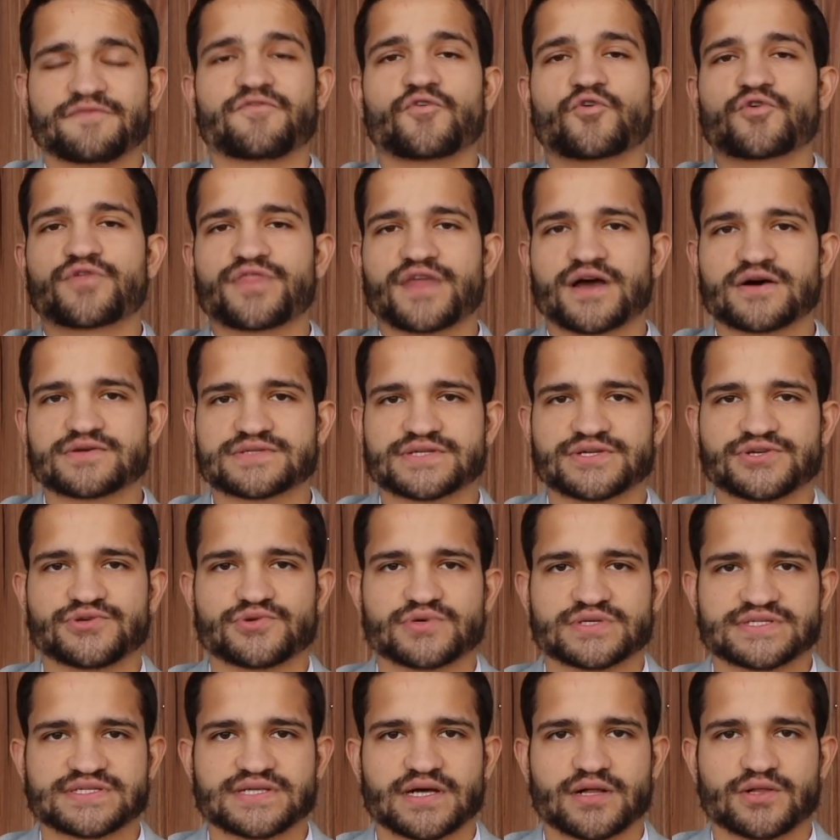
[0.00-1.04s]
4,000
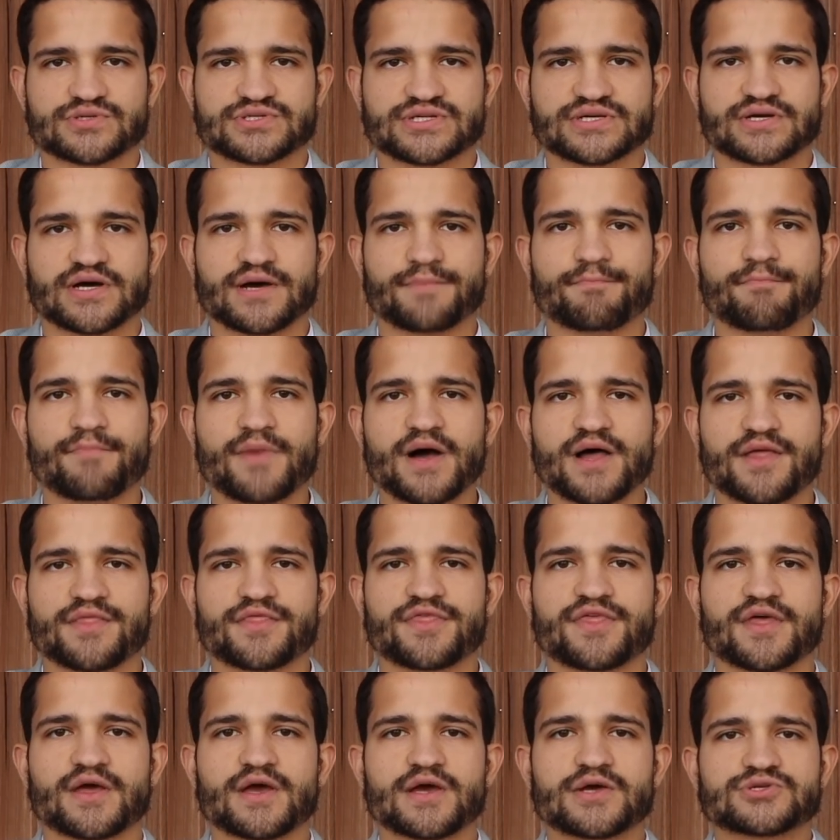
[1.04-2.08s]
US dollars a
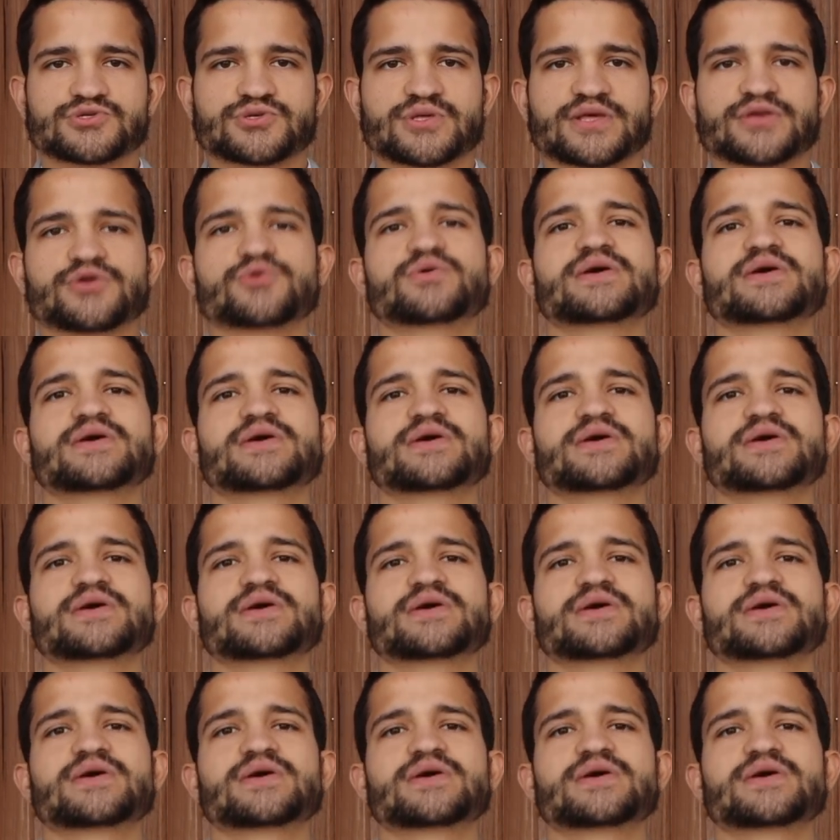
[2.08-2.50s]
month so that